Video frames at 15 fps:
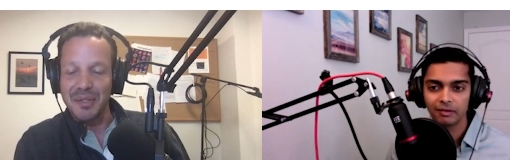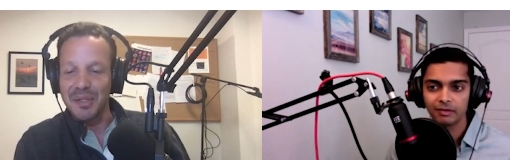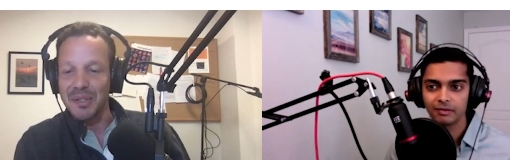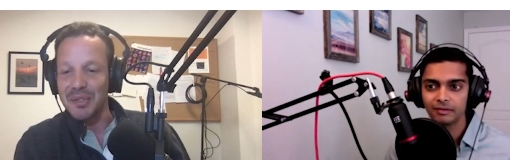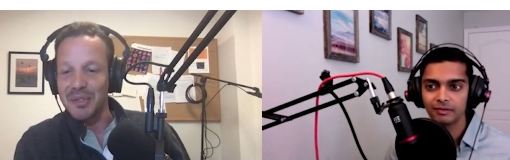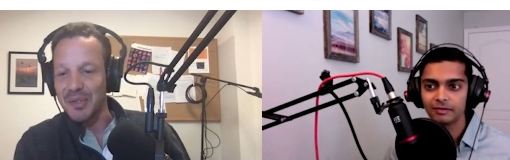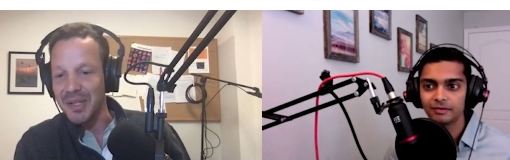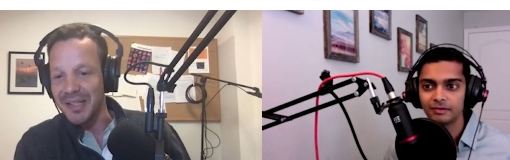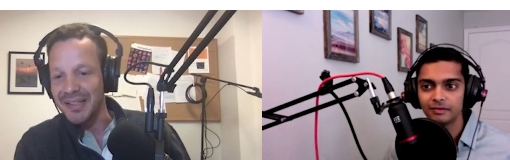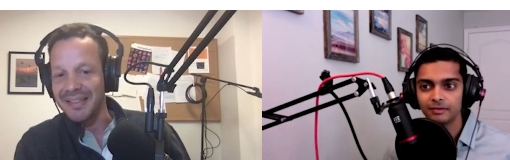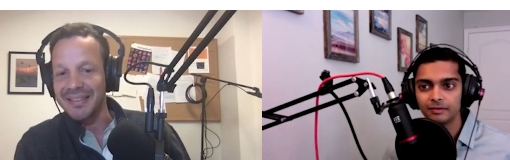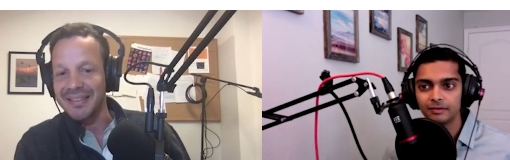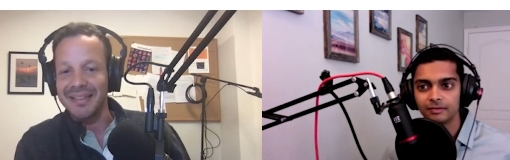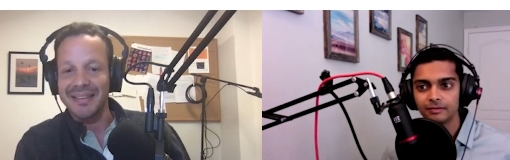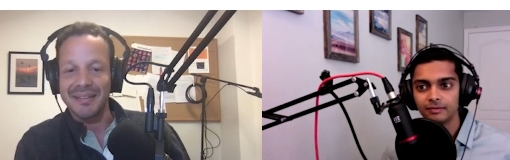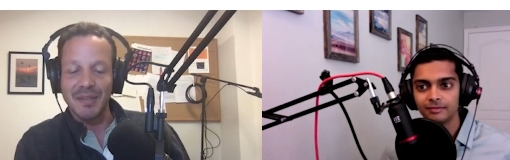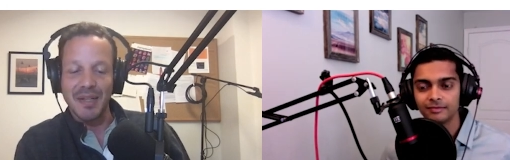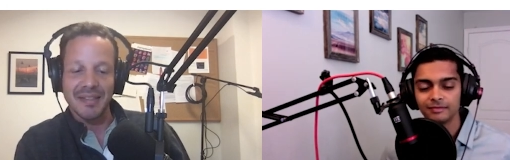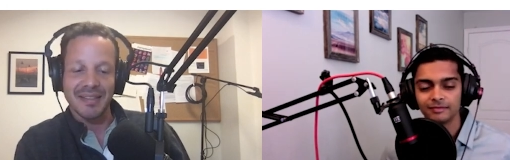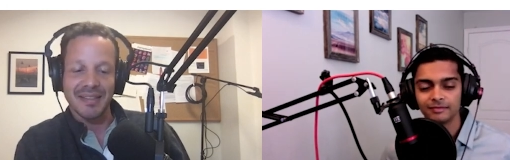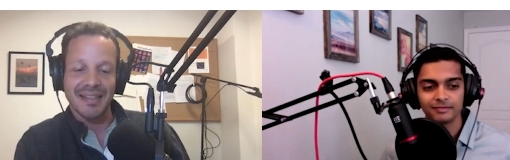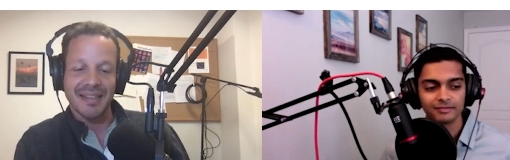Speaker 1: the trainees, all the
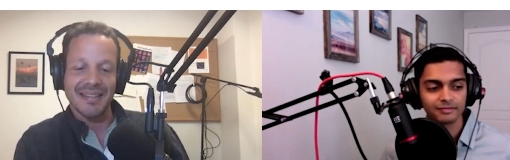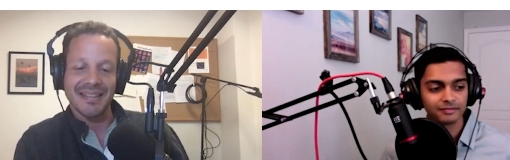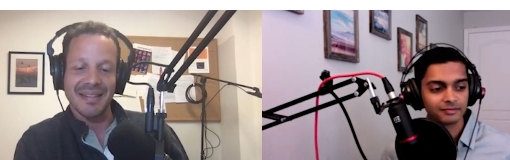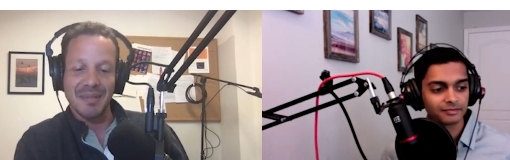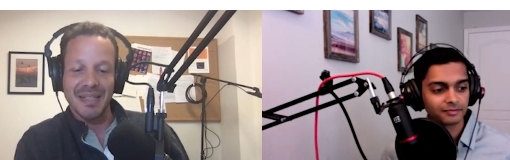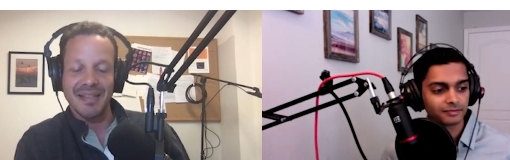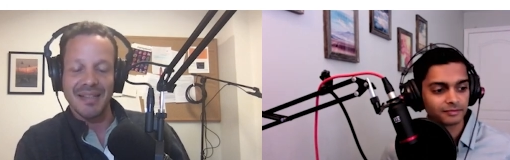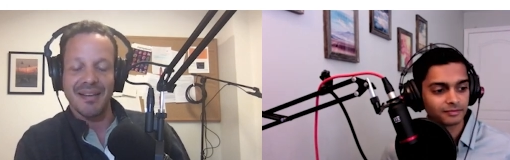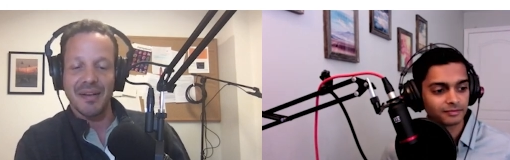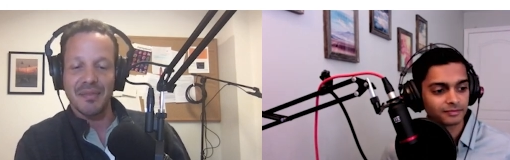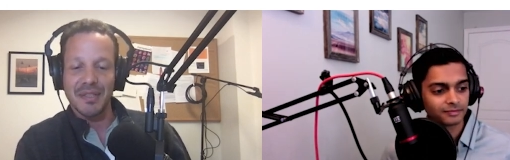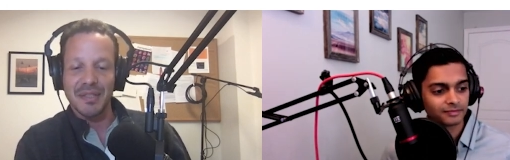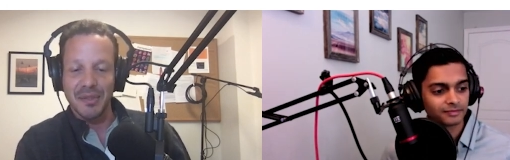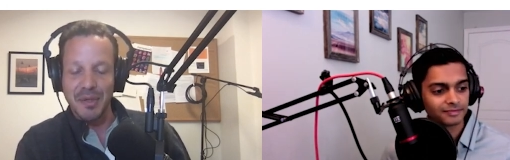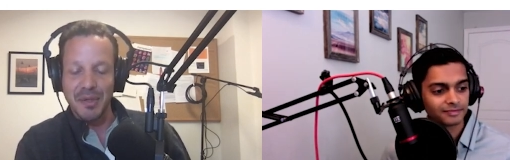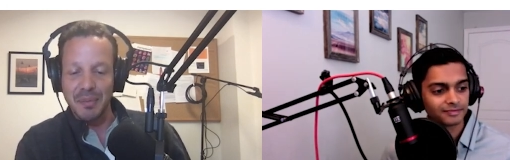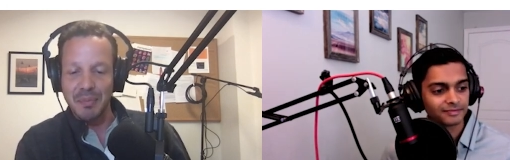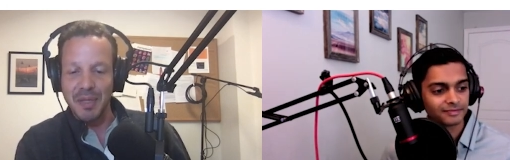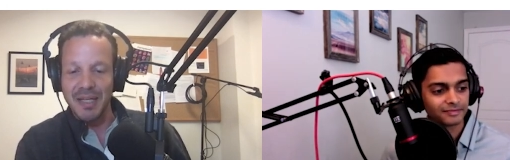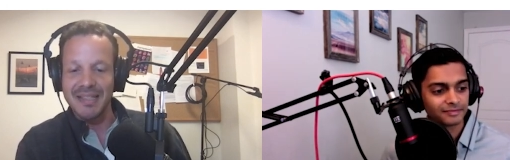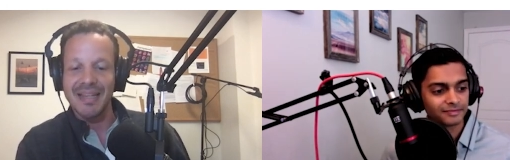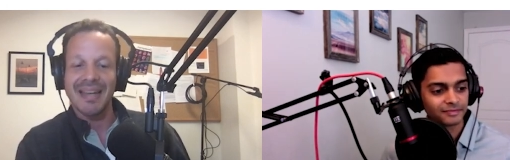investigators. I mean, Harvard's a great
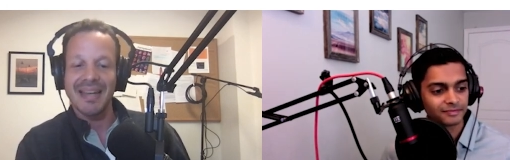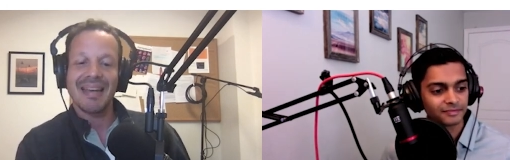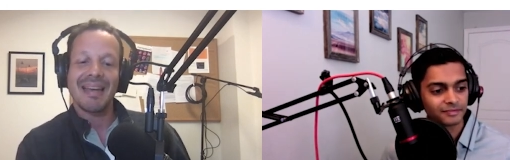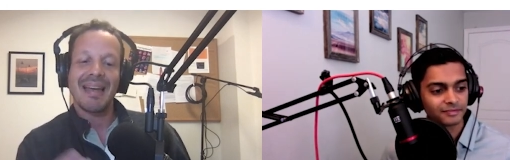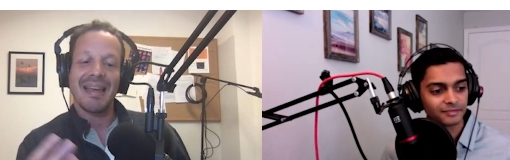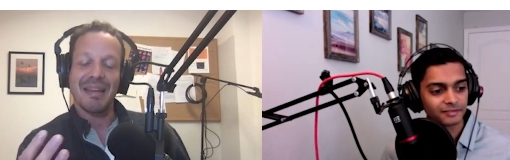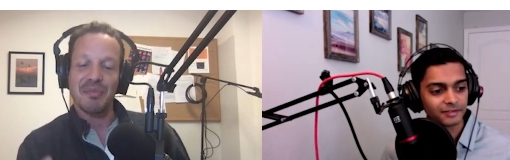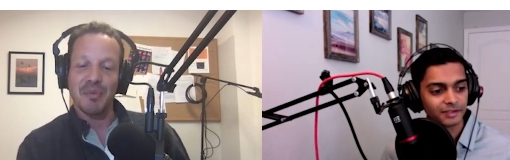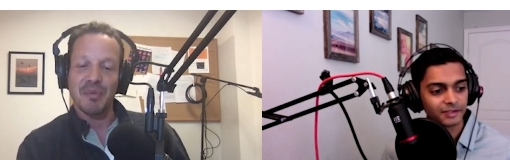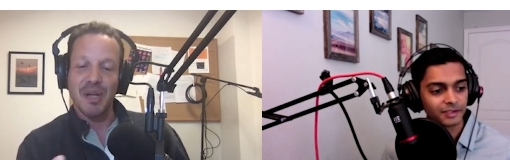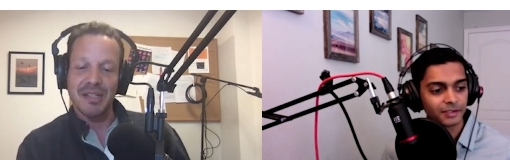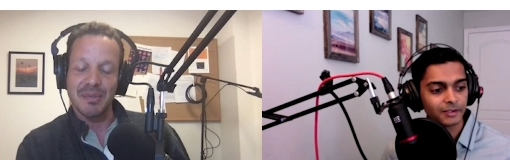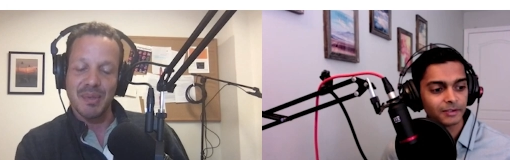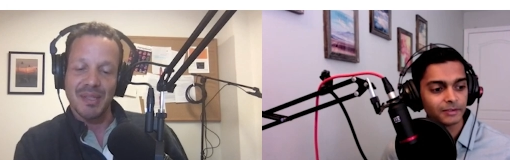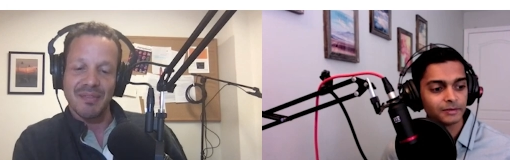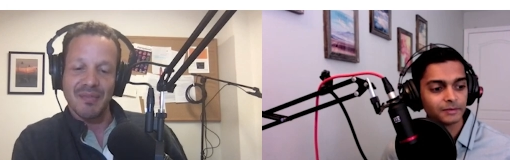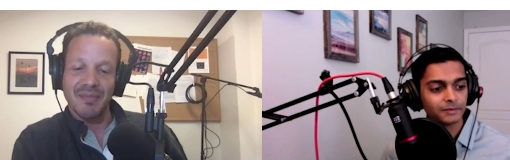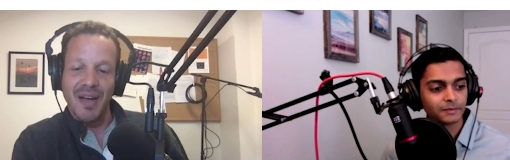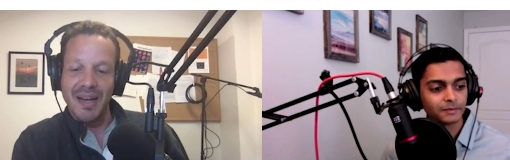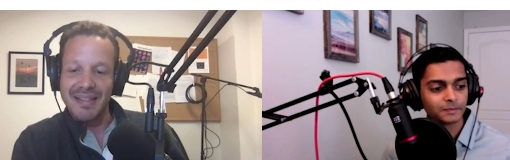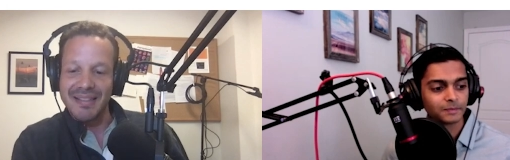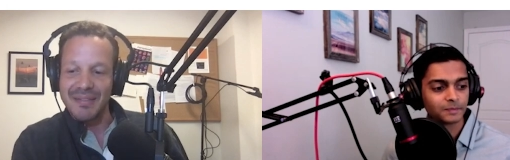place, enriched with the
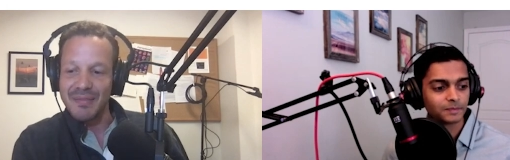finest